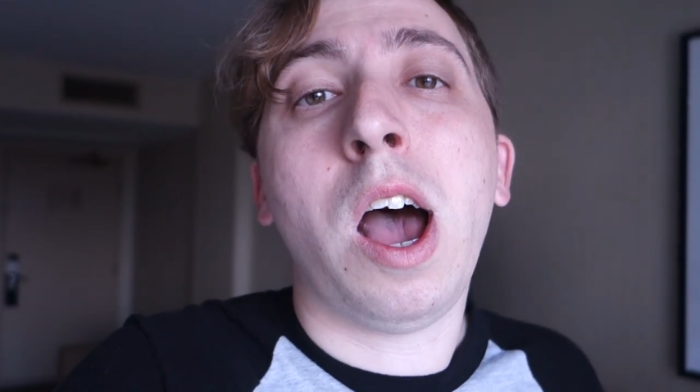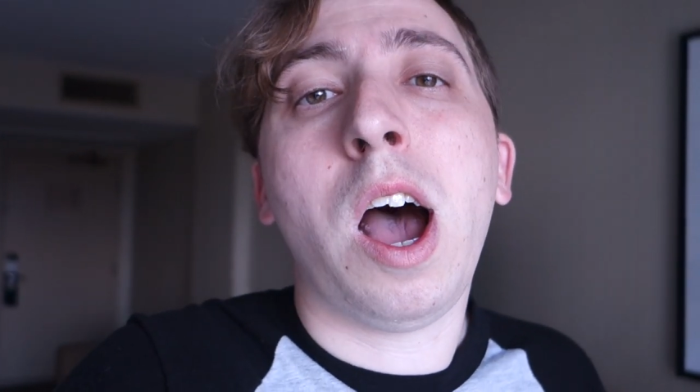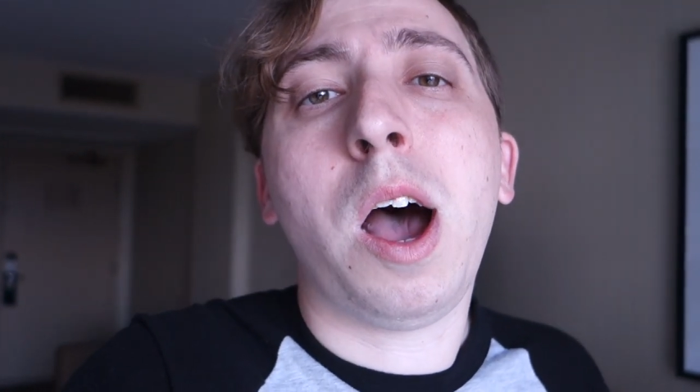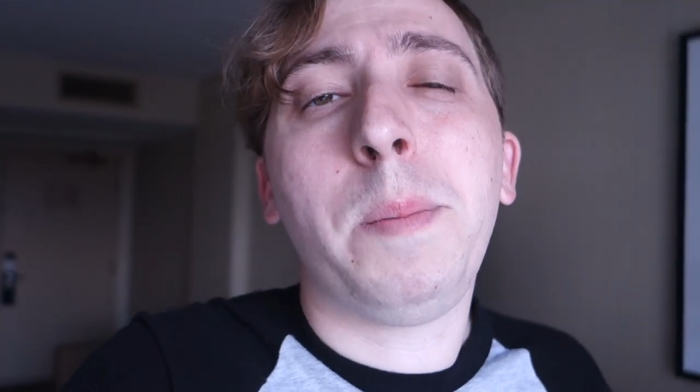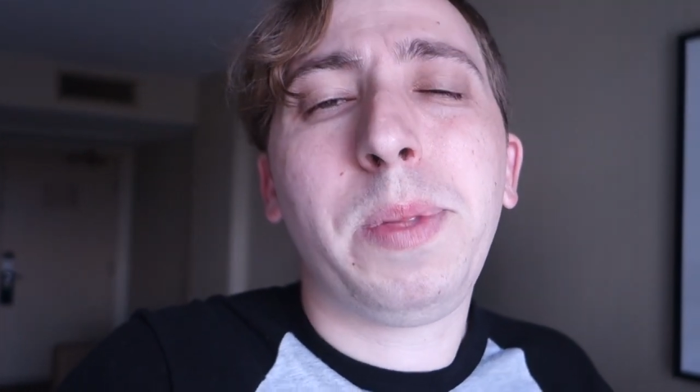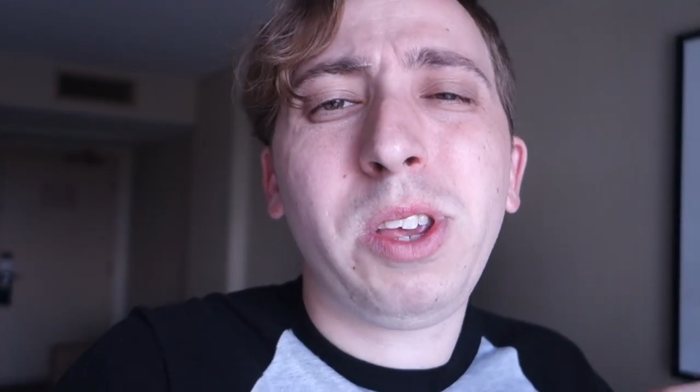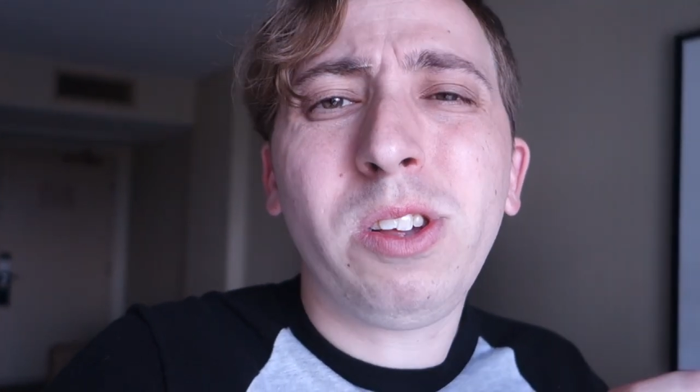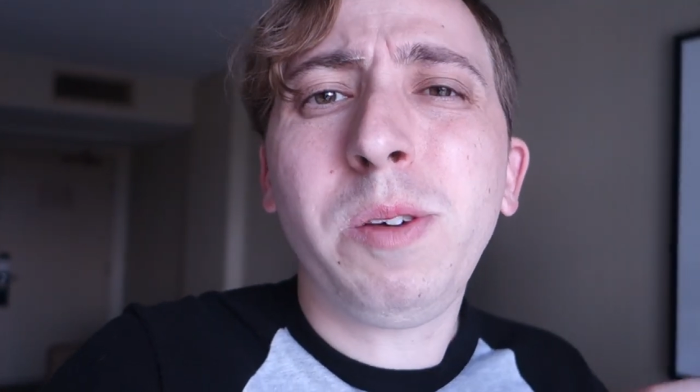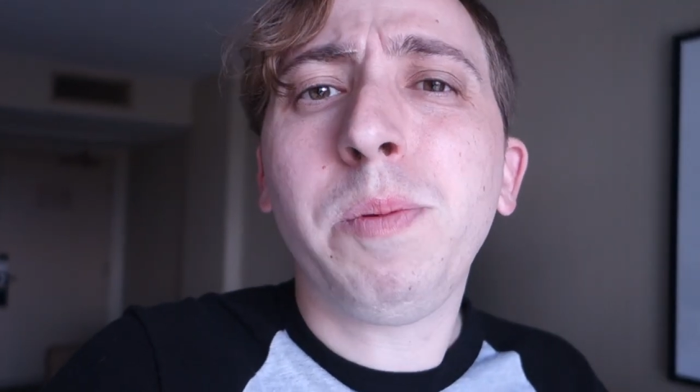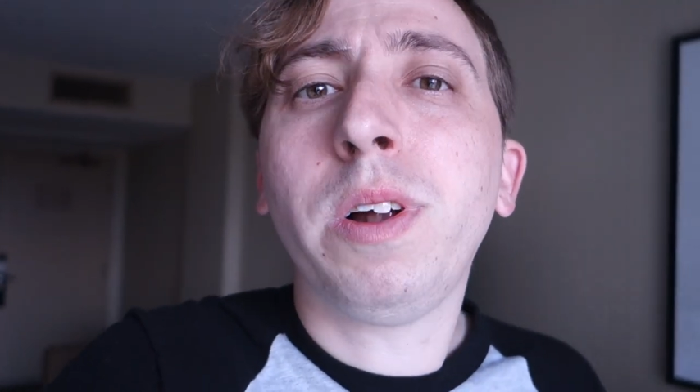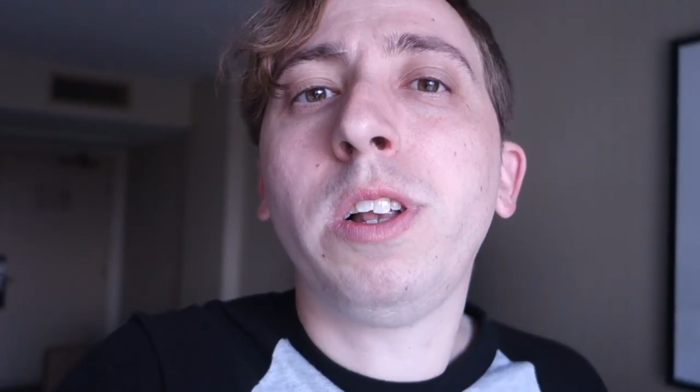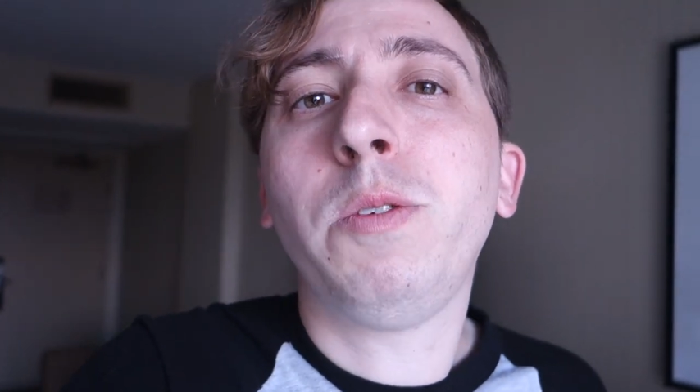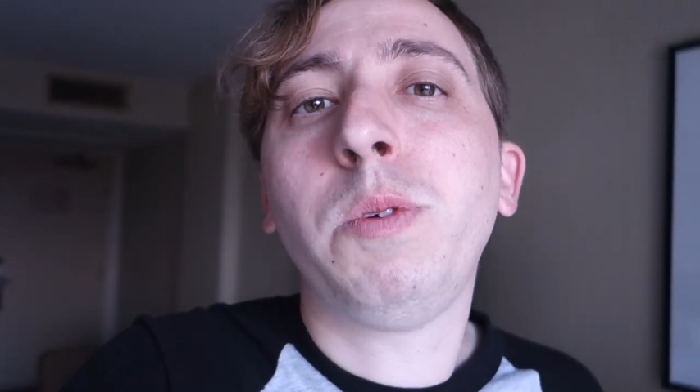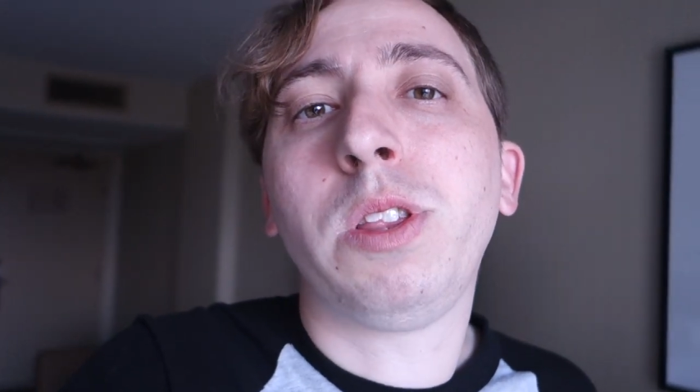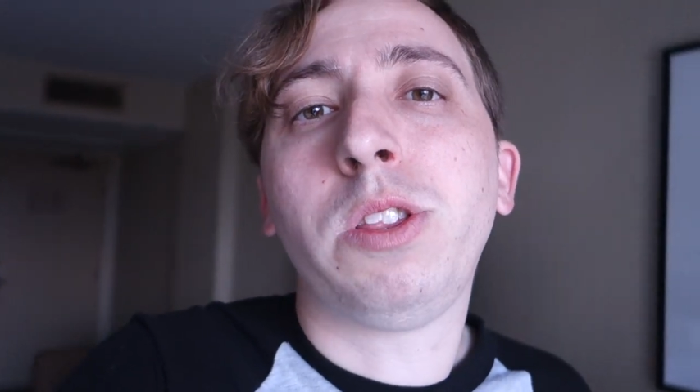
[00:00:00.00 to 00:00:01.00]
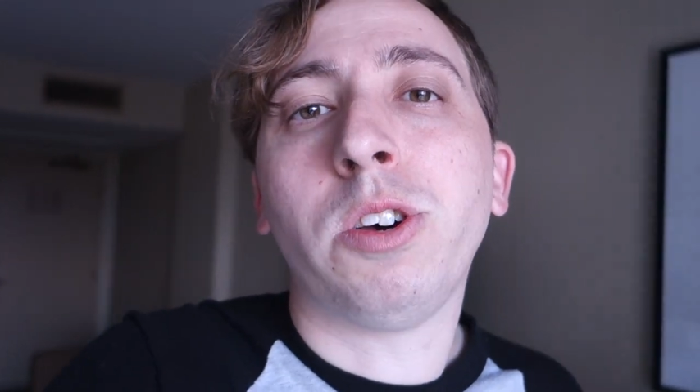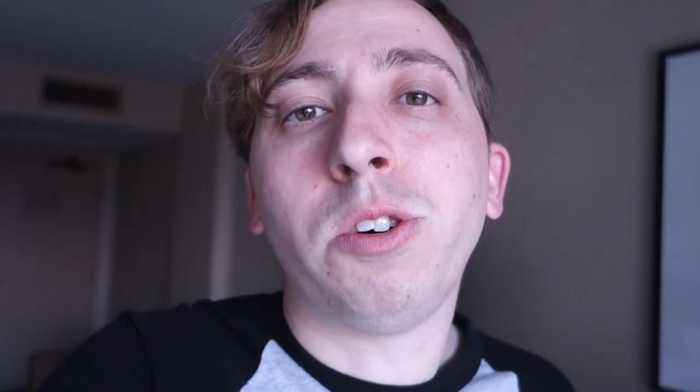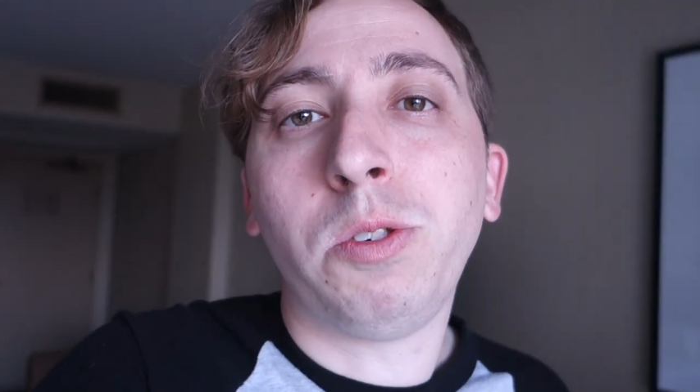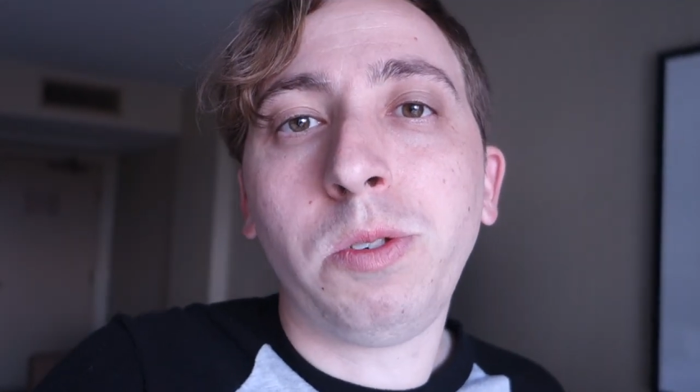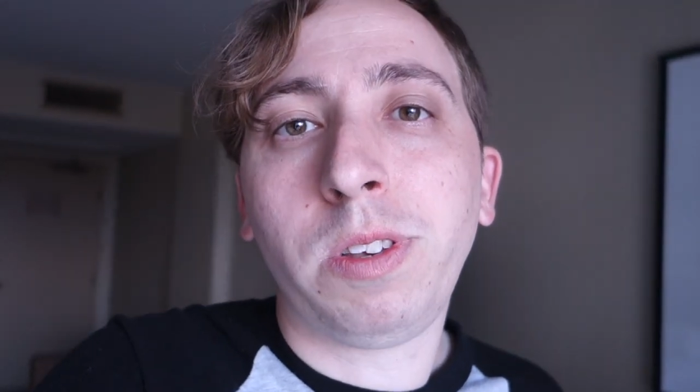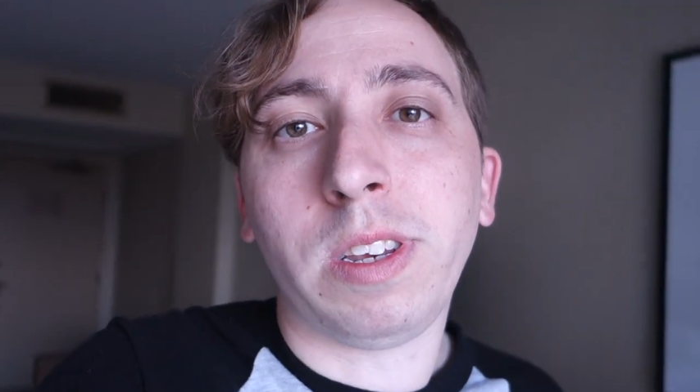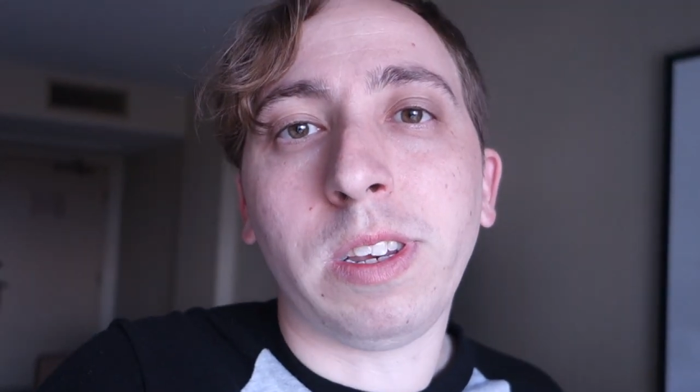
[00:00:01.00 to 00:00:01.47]
The only problem with
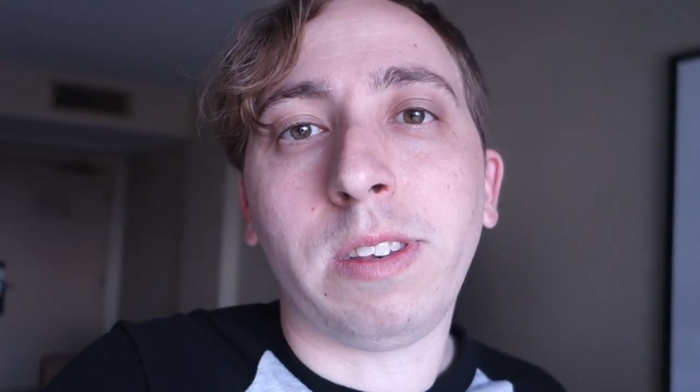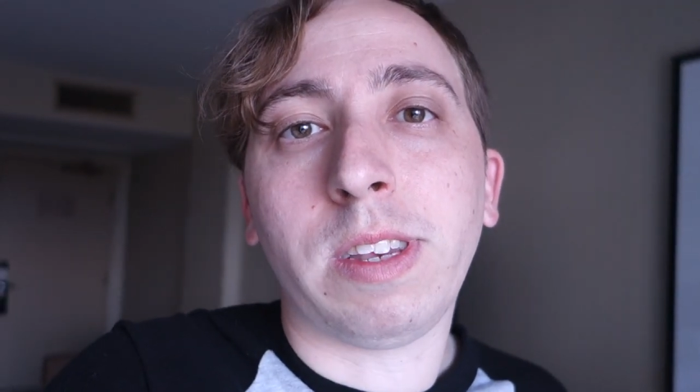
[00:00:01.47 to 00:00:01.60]
those is